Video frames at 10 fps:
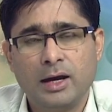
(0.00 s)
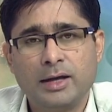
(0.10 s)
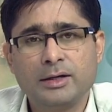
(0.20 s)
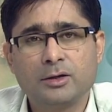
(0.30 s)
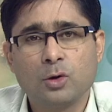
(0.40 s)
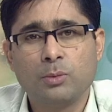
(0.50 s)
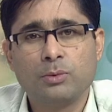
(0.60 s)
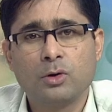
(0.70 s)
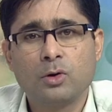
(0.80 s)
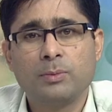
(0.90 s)
and it
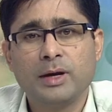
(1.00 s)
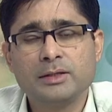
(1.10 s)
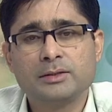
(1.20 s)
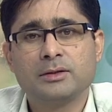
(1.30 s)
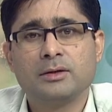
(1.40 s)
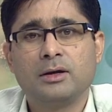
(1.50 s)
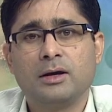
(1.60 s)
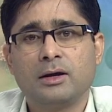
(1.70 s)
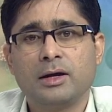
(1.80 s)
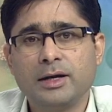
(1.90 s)
occupies
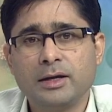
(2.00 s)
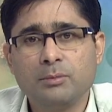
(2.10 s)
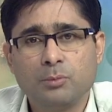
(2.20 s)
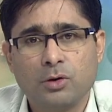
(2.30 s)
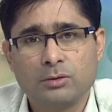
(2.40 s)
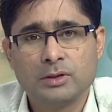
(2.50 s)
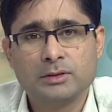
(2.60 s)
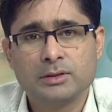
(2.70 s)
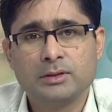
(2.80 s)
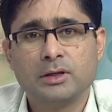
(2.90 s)
a greater
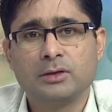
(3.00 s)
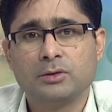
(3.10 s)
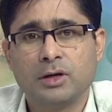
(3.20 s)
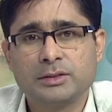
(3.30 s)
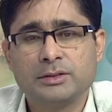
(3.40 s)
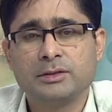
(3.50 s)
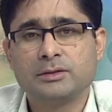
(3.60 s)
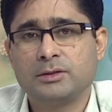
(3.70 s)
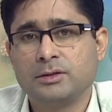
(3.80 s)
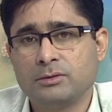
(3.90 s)
importance in the
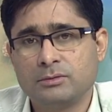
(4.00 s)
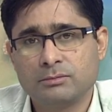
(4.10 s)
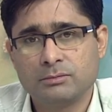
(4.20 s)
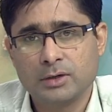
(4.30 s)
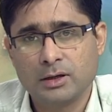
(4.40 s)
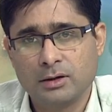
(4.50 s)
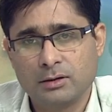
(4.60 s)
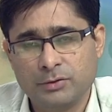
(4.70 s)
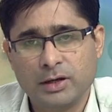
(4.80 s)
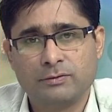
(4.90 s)
Zoroastrians, you know,
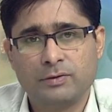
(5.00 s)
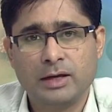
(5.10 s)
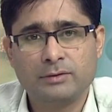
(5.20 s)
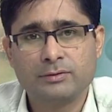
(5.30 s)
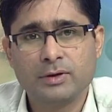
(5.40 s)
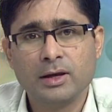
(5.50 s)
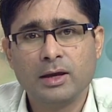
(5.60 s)
uh, way of life.